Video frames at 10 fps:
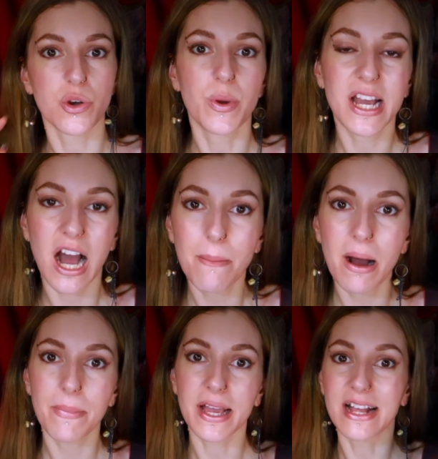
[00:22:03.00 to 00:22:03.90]
we come
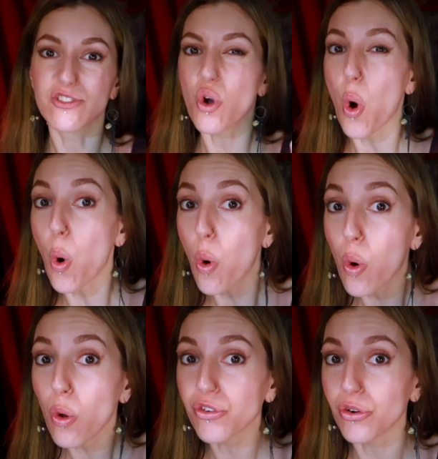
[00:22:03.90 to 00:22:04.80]
up against
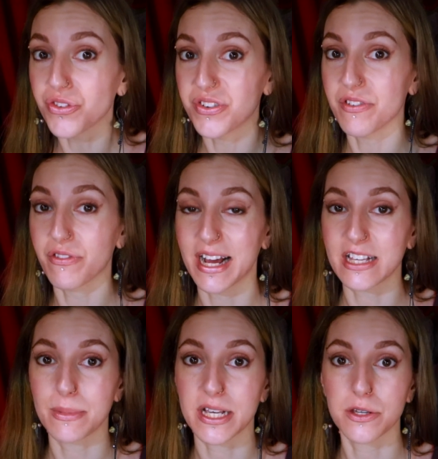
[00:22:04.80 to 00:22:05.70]
all sorts of different
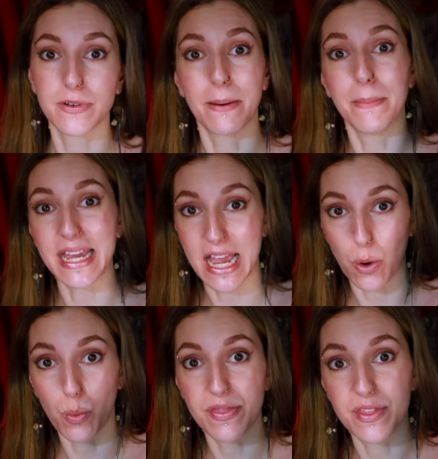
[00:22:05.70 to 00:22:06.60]
aspects of our
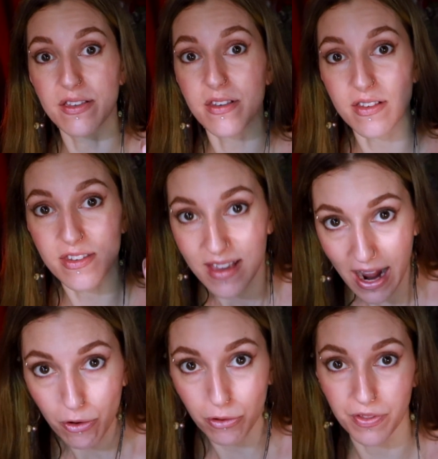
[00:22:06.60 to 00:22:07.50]
being with this
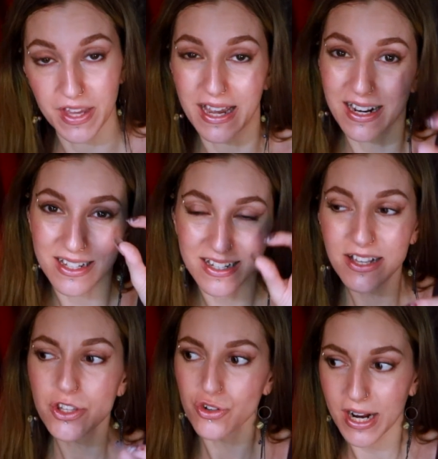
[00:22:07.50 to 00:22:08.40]
sacral thing. And it
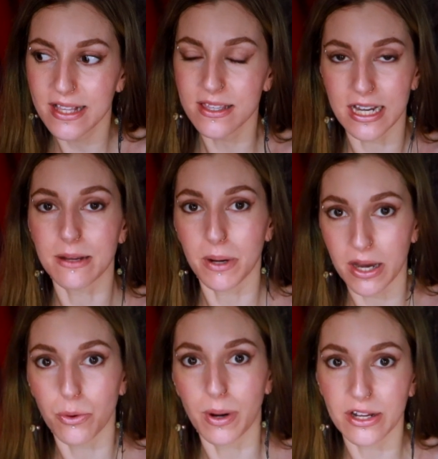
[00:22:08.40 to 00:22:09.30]
does translate,
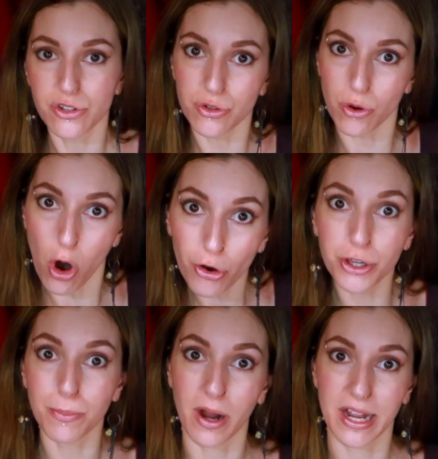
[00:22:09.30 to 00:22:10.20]
by the way, to
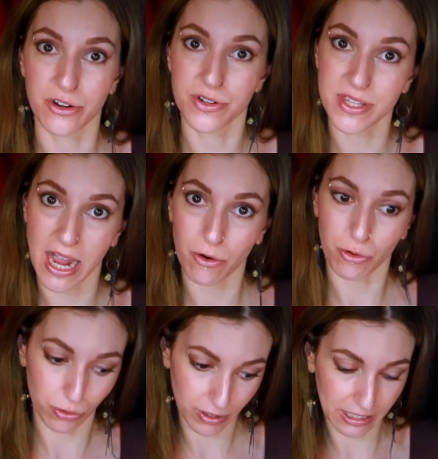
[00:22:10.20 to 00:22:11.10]
occupying your
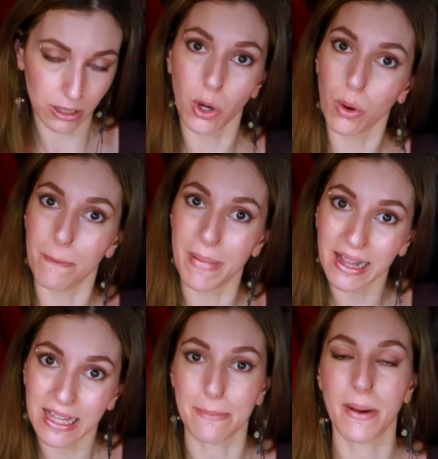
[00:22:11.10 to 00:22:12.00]
sacral, like lower
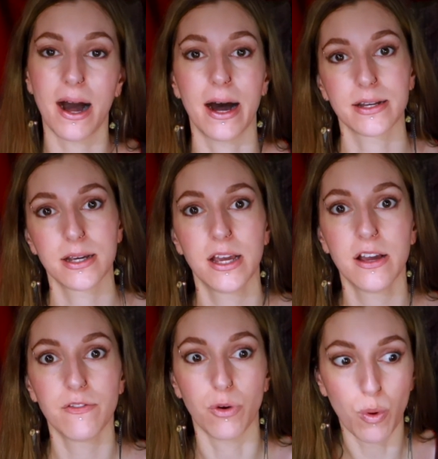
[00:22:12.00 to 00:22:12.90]
belly part.
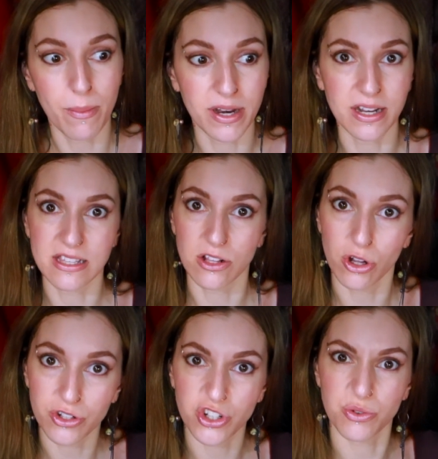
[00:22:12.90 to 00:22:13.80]
For women, there's a
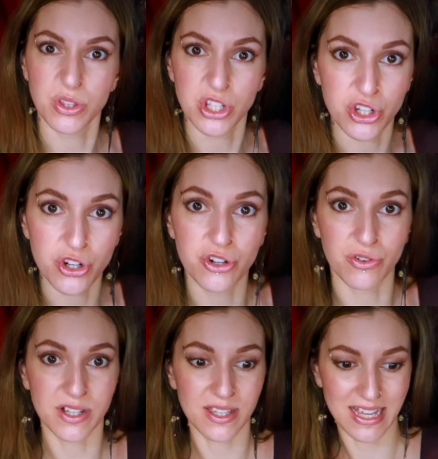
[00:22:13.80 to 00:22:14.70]
lot to do with the
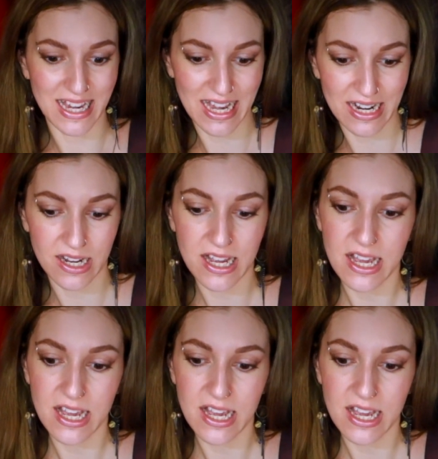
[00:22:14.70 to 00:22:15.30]
uterus there. And